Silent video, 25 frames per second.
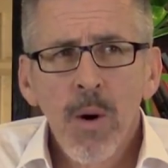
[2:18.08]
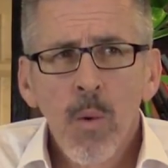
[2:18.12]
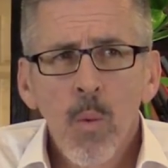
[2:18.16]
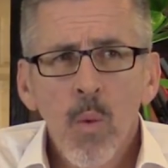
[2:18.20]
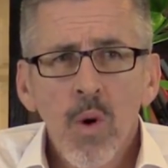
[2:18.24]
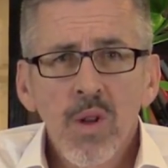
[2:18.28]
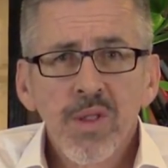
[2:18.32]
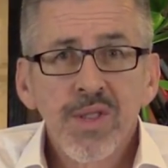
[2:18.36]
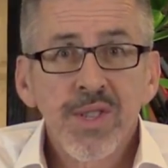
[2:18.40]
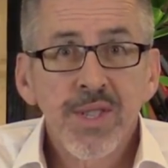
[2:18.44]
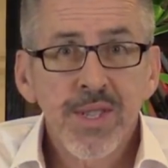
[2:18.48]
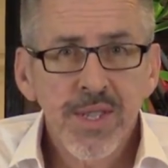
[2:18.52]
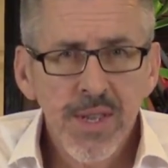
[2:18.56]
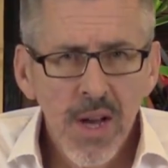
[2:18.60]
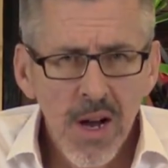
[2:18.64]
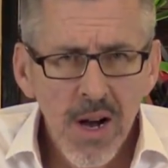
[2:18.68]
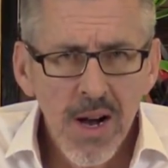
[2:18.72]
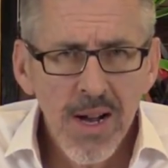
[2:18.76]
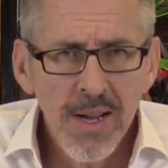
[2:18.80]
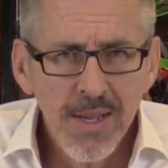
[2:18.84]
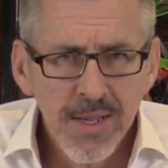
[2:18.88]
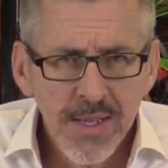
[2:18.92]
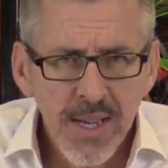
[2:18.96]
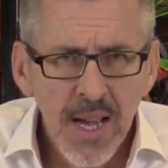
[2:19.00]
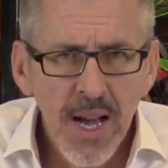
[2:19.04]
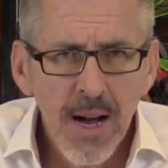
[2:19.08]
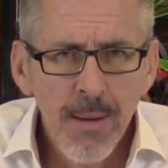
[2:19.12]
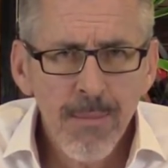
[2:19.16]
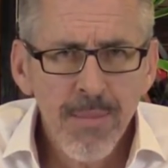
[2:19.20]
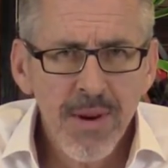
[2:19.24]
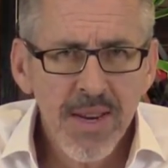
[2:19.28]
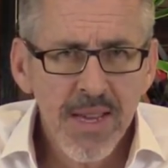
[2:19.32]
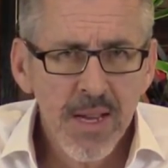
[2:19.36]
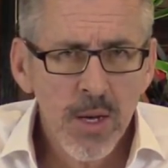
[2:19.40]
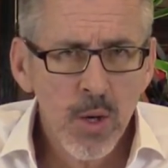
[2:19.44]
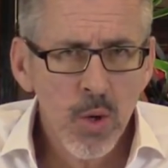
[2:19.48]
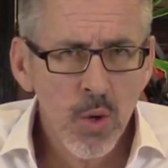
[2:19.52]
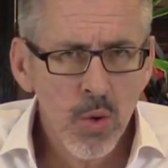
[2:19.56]
what size
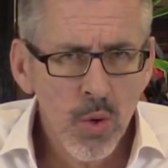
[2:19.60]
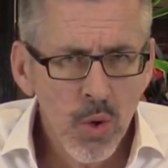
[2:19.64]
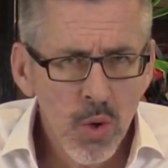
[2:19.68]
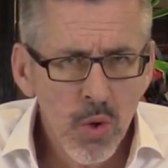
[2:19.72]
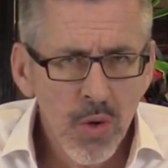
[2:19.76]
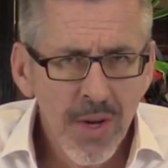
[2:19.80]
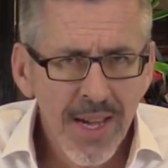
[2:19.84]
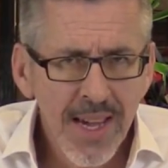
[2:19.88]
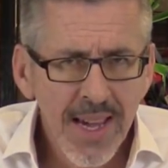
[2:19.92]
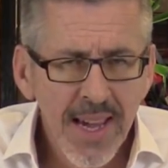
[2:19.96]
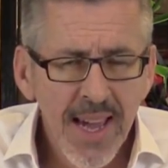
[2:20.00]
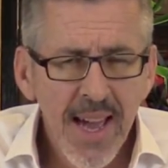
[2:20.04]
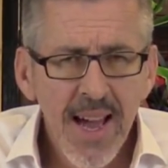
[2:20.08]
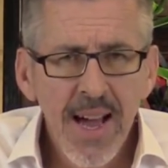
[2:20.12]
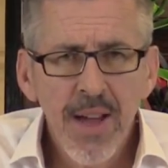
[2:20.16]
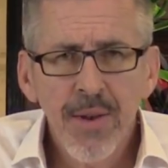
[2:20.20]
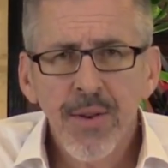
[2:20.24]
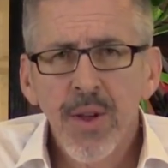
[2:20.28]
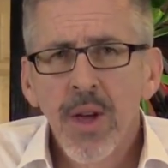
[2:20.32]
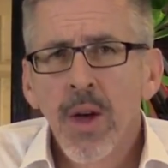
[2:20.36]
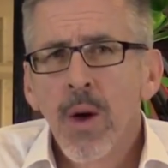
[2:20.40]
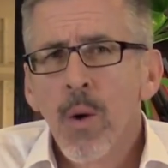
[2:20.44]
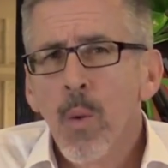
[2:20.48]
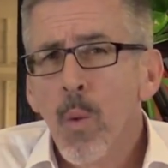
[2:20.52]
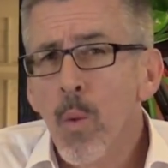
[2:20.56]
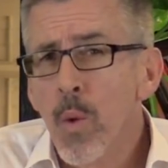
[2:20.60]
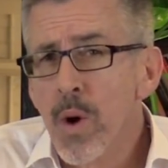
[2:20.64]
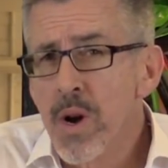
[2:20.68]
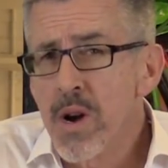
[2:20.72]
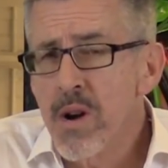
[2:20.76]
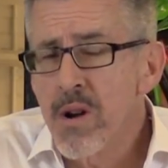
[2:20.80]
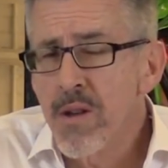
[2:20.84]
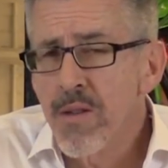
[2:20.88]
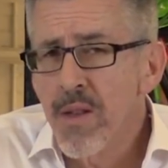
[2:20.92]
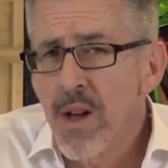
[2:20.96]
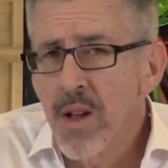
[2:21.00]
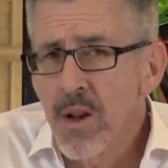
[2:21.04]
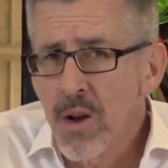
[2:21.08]
company you're looking at,
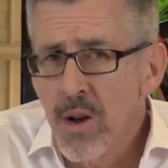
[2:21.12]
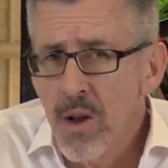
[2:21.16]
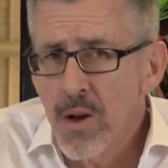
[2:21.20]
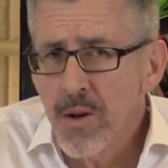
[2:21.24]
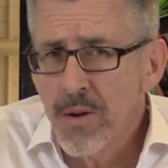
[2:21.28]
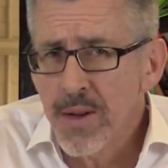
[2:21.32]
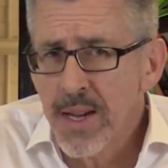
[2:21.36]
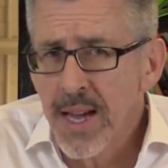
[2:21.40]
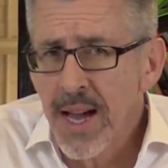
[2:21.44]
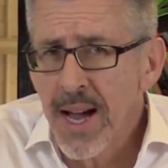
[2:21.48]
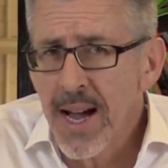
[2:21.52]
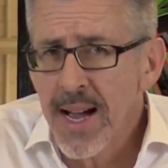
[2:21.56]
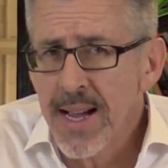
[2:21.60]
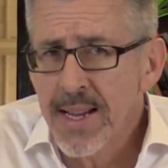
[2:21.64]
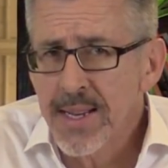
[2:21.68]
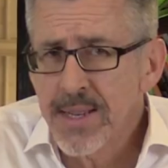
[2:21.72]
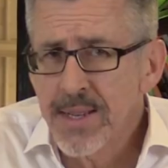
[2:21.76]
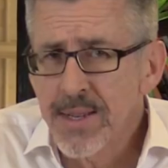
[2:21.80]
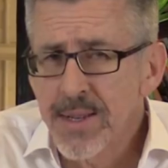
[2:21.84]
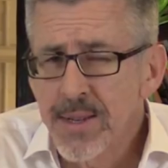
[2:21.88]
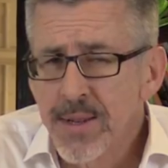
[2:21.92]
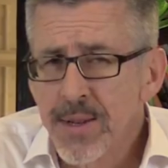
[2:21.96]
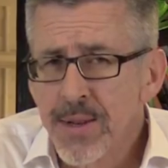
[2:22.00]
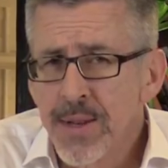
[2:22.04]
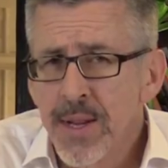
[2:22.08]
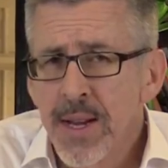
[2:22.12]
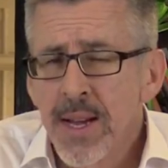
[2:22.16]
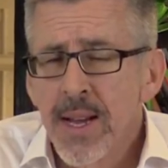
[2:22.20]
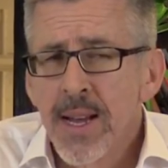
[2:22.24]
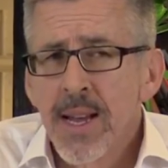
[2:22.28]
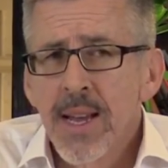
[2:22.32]
where are they located,